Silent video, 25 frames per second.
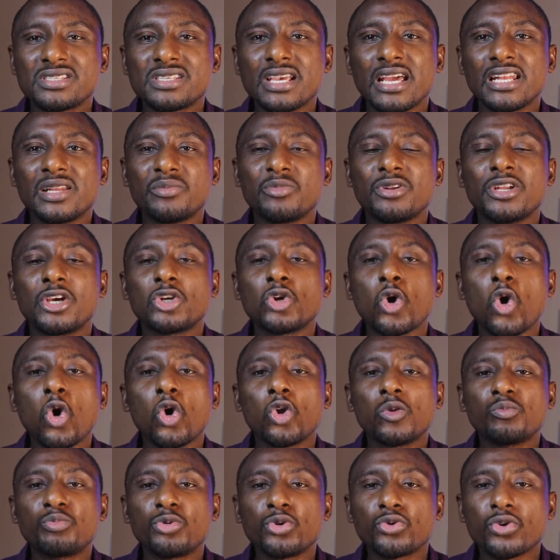eliminate all
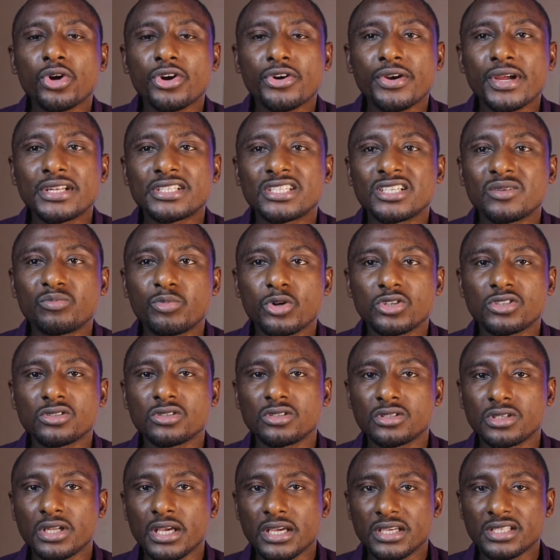bureaucratic
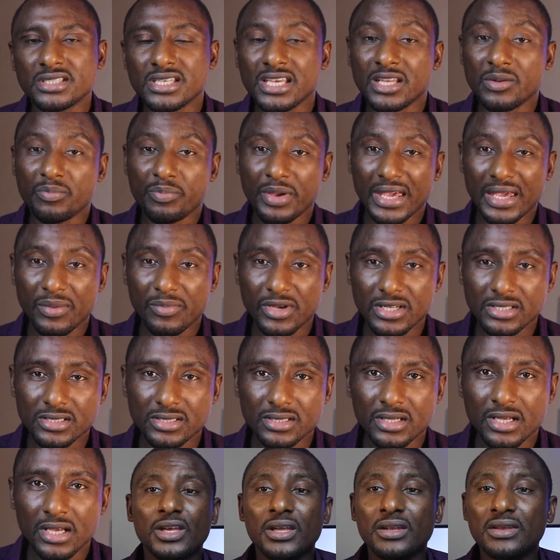bottlenecks in payment,
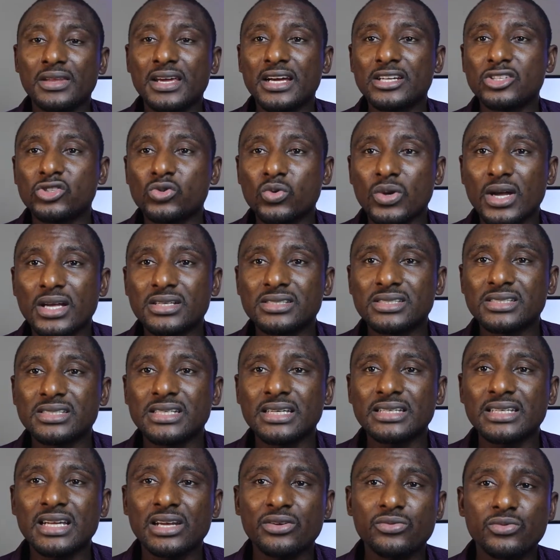in that you can
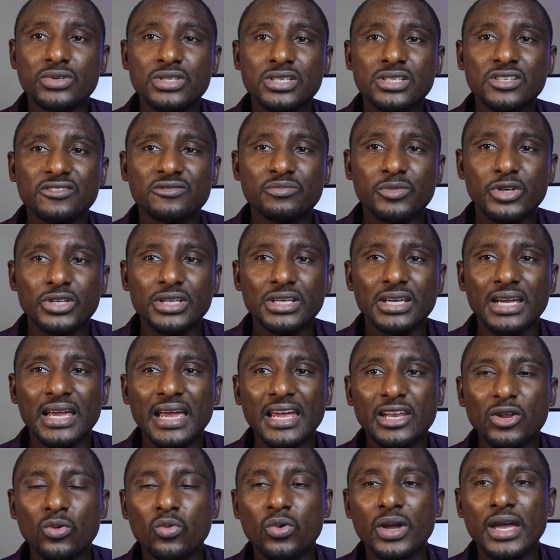send and receive money
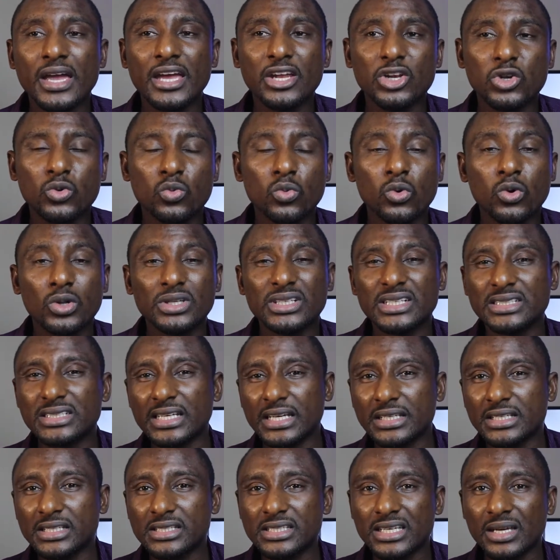anywhere in the world at
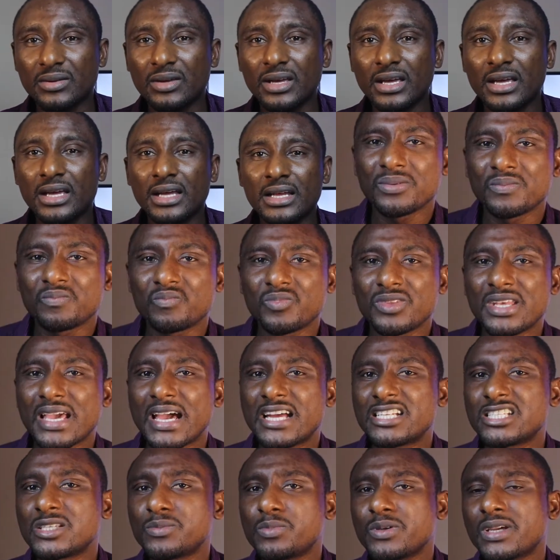any time. There are
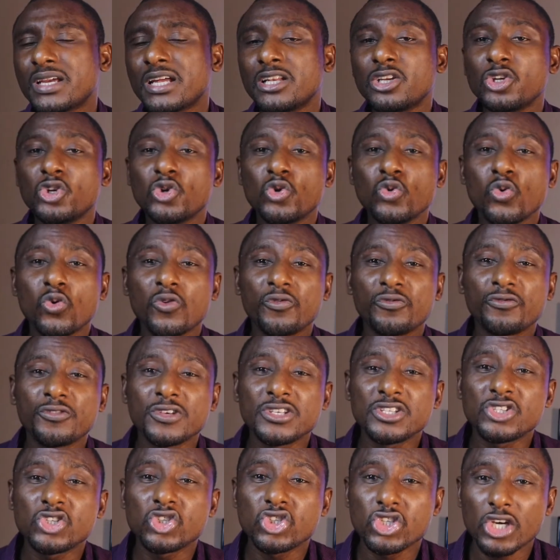typically no
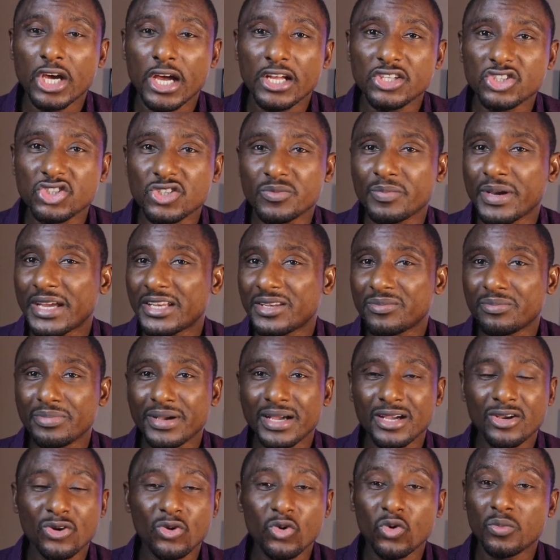fees charged by the
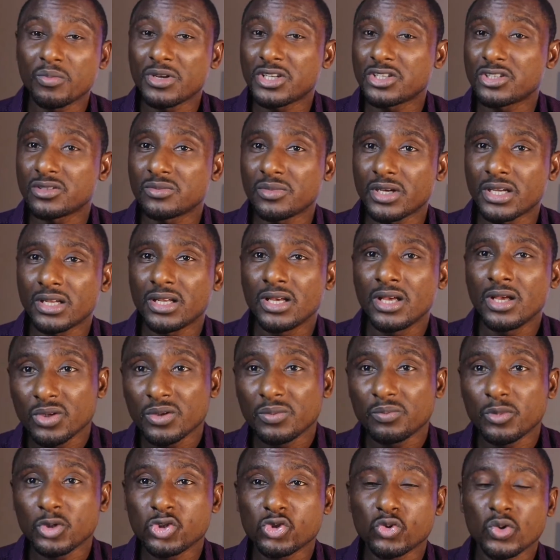bank or middleman,
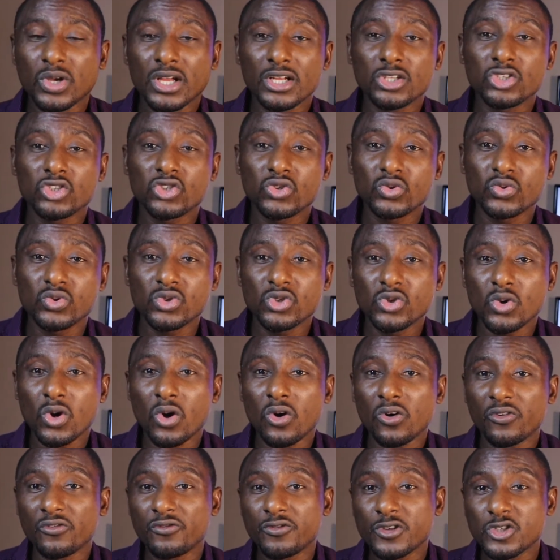but you can choose your
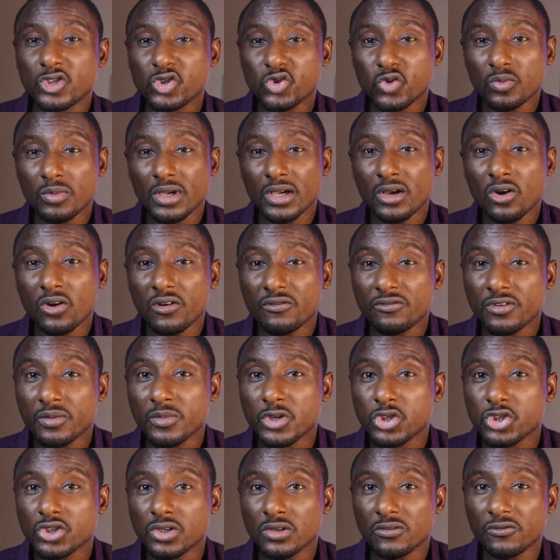own fees to make
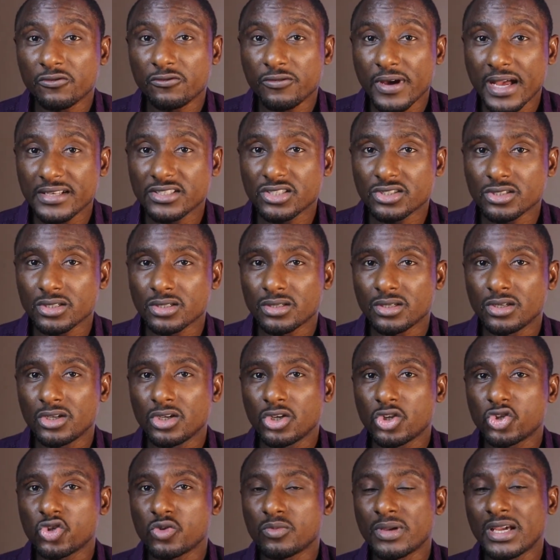confirmation faster,
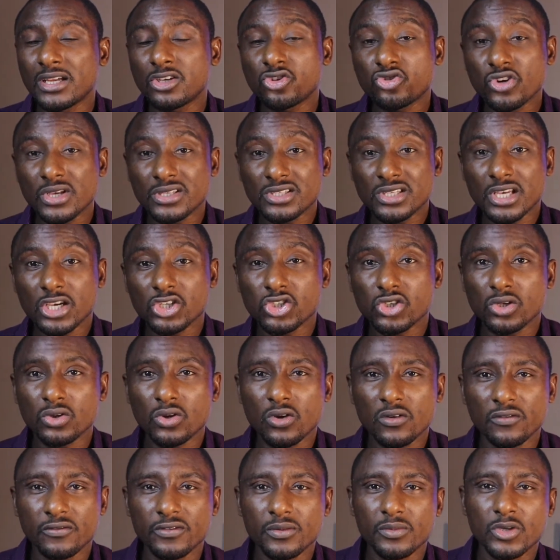to make transaction
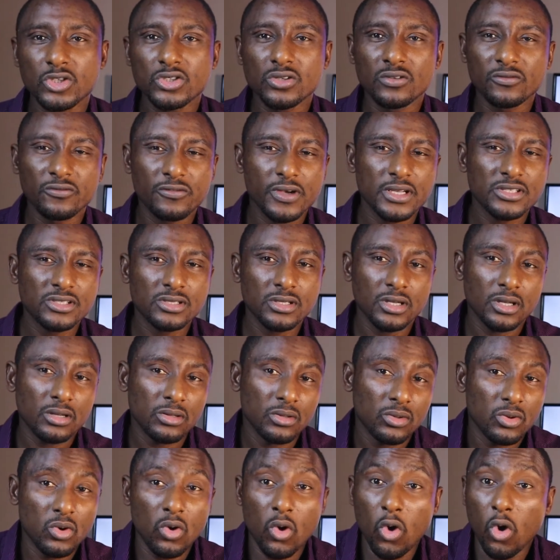confirmation faster,
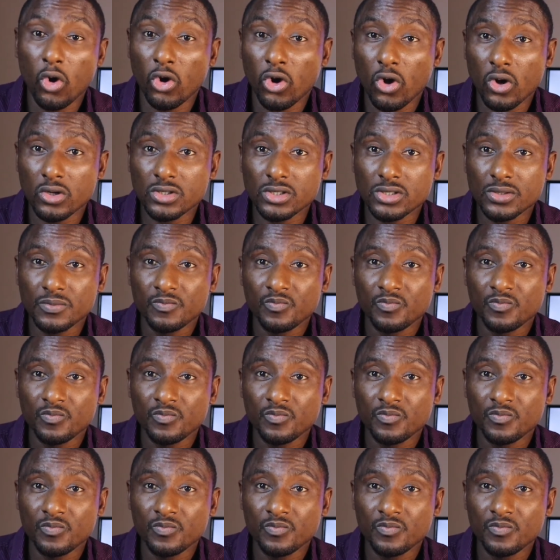or not.